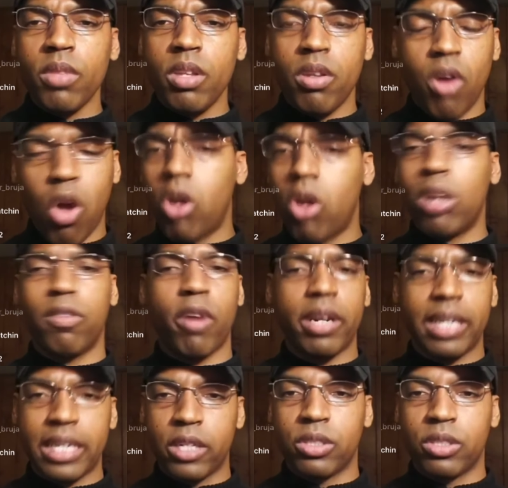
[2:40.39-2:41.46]
all of our
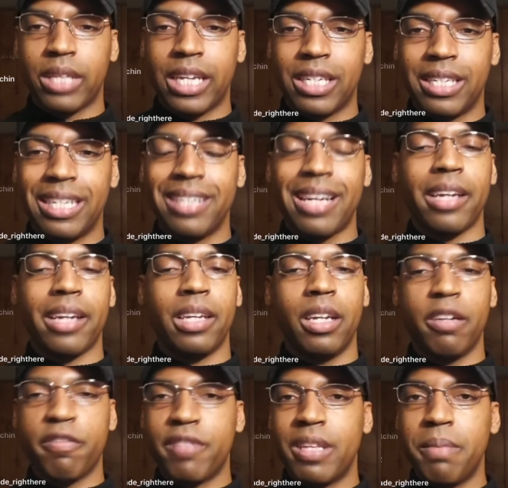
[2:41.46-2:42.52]
leaders. They did not
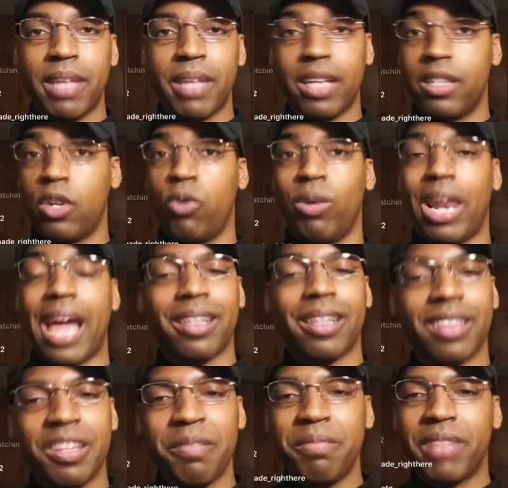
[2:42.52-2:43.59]
love them. They don't like
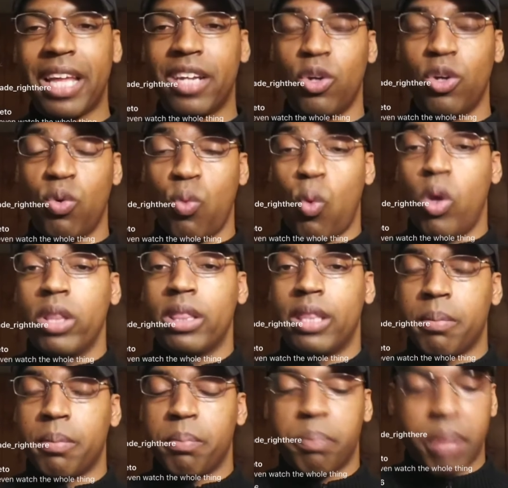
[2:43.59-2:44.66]
them. They don't want
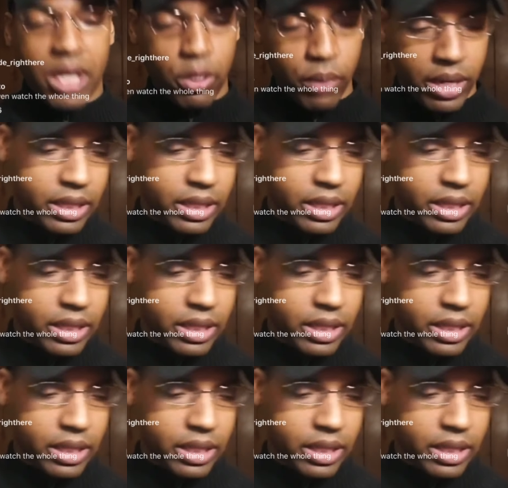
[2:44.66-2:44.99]
them, period.